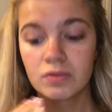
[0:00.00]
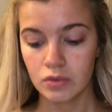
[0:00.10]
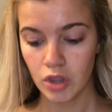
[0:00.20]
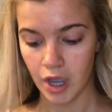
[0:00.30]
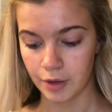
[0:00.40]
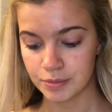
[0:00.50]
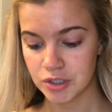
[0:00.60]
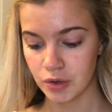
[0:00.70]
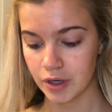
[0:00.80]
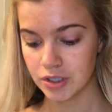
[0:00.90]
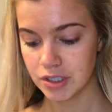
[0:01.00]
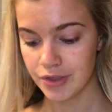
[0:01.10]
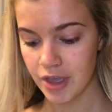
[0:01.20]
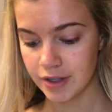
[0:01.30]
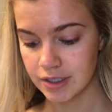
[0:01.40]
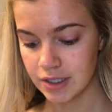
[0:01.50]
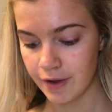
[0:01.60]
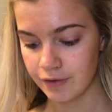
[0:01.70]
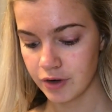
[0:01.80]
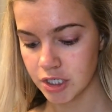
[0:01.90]
Okay, so I just let that
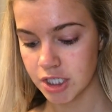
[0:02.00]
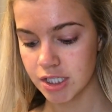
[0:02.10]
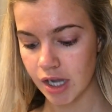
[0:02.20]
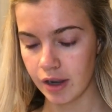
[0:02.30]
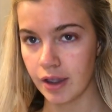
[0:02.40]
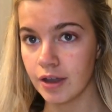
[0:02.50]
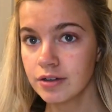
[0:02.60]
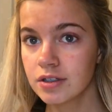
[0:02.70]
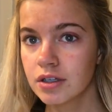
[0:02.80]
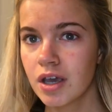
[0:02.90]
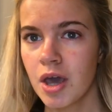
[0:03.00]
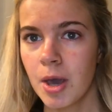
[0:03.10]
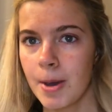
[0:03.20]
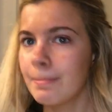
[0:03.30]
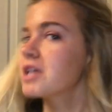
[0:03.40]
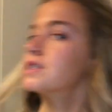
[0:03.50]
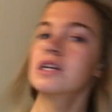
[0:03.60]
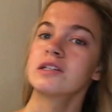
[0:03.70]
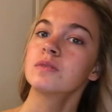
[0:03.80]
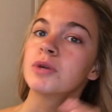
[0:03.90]
set for a second. My
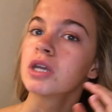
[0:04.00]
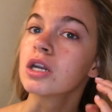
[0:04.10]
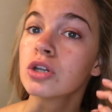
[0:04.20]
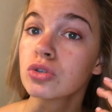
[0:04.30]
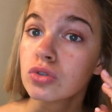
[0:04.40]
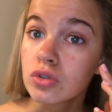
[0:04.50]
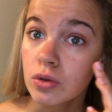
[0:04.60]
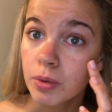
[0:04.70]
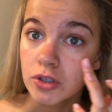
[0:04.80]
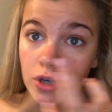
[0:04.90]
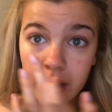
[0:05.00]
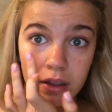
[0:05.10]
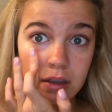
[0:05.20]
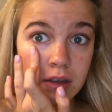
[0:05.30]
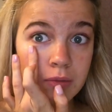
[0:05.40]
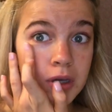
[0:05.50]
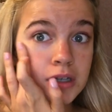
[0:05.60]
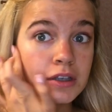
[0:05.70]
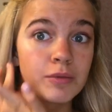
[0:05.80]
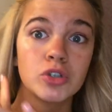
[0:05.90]
skin's been getting super dry lately
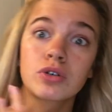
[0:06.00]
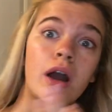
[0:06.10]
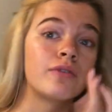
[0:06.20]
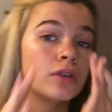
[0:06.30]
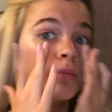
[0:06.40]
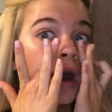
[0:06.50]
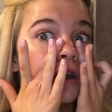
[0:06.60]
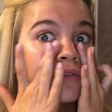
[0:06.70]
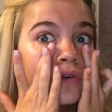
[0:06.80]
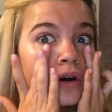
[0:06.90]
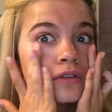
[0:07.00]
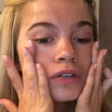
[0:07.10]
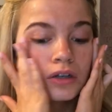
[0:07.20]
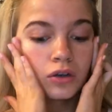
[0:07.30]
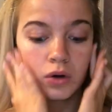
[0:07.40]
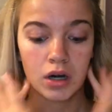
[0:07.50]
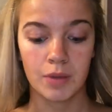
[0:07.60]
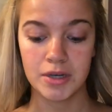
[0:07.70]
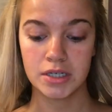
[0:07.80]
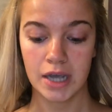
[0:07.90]
because I've been traveling back and forth to New York. I'm
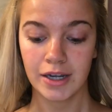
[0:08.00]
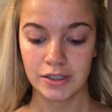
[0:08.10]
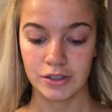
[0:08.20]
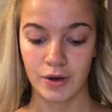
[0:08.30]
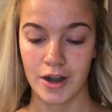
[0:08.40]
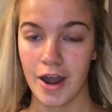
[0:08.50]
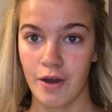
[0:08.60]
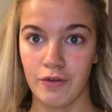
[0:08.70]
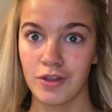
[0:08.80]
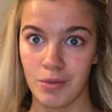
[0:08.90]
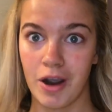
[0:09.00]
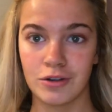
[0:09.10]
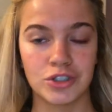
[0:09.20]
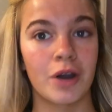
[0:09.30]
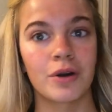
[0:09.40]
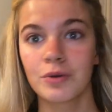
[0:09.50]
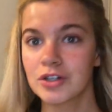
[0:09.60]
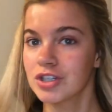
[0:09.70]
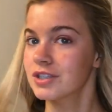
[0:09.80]
in Texas right now for the bridal shower, which